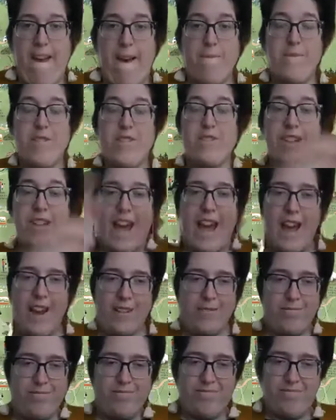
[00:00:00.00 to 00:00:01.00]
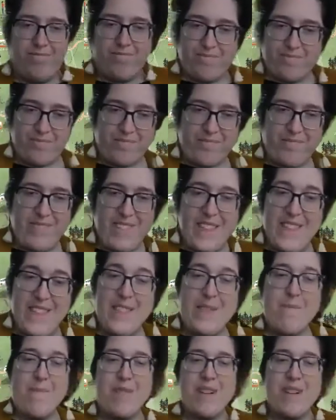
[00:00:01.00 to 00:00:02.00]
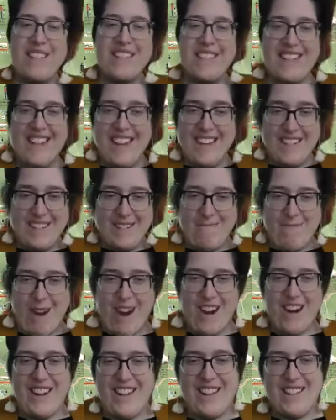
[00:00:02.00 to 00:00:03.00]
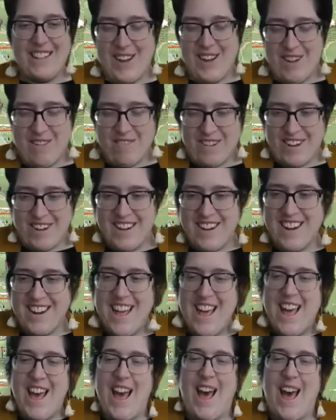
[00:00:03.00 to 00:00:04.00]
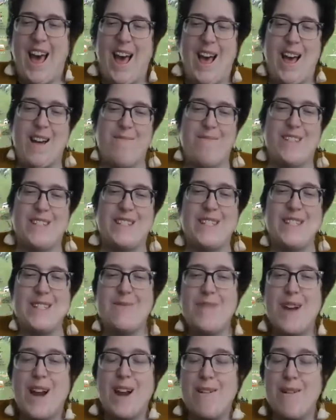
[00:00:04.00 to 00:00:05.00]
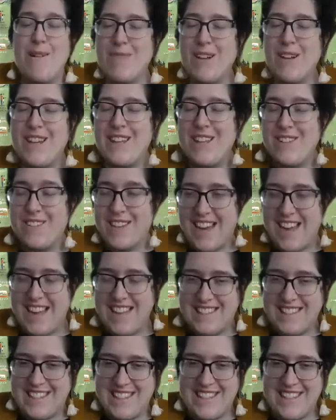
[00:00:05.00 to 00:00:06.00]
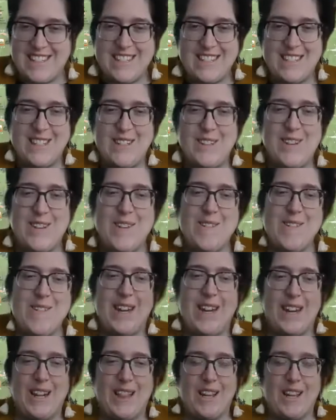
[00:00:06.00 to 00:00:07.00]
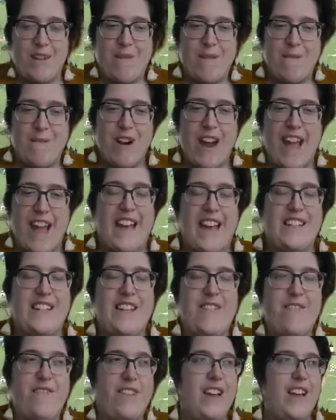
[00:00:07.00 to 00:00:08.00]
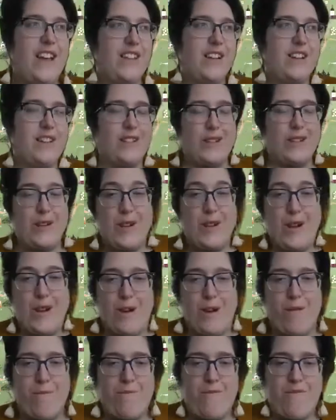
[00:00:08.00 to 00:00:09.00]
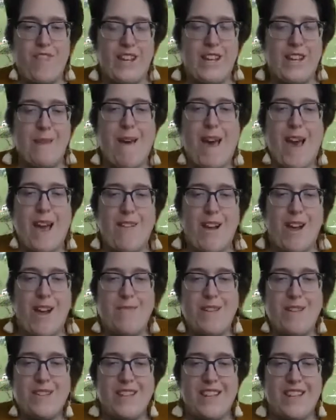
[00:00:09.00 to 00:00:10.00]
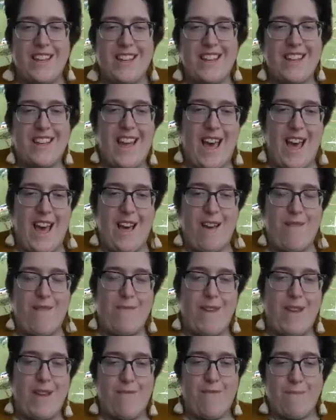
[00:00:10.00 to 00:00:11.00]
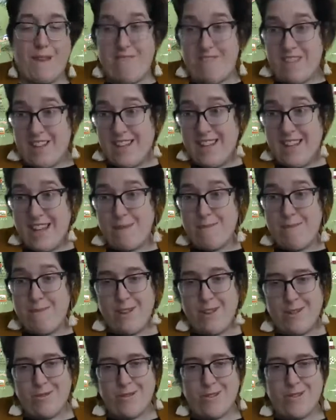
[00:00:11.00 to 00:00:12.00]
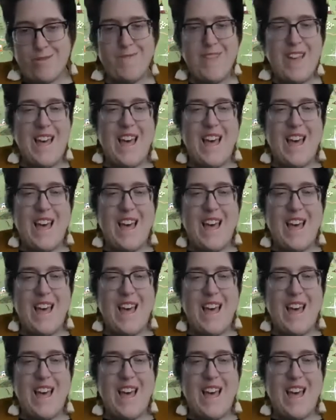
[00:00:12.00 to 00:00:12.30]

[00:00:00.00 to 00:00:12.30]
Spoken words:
So now that the presentation part is over, this is where we bring you guys in to get a little bit more active. There's no funky background music. And by funky, I mean cool.